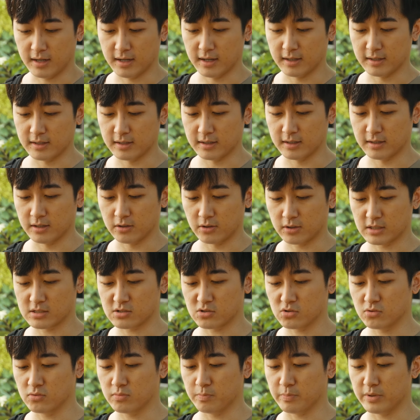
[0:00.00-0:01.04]
and uh, you can
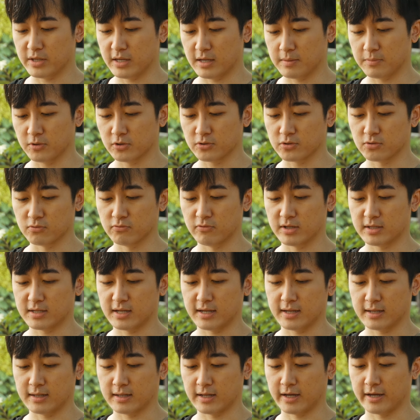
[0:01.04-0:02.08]
still be able to
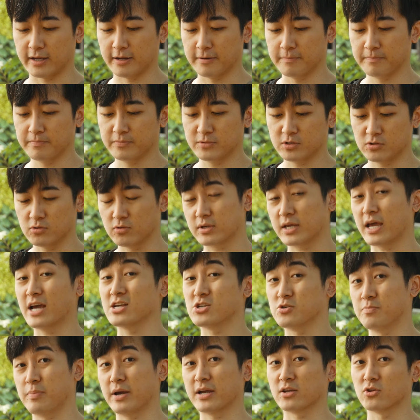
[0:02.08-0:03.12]
retain like to
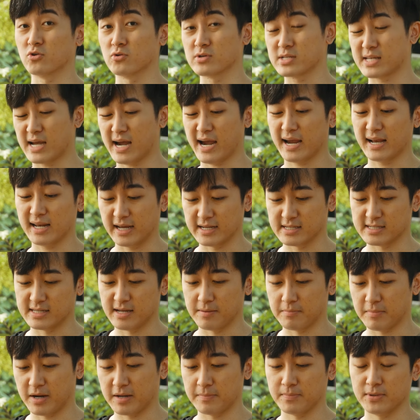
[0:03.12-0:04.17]
catch back those highlights
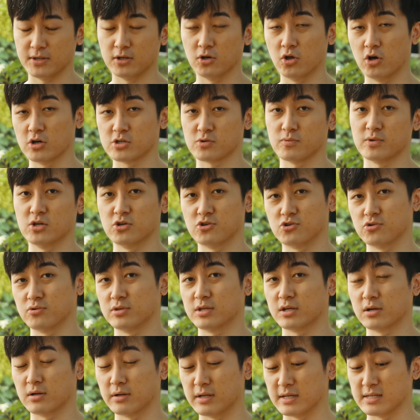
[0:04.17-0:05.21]
that might be lost when you're
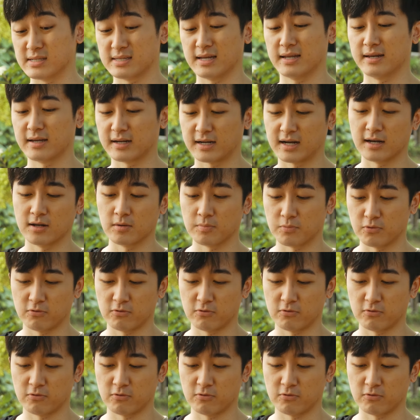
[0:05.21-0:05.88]
shooting on a standard color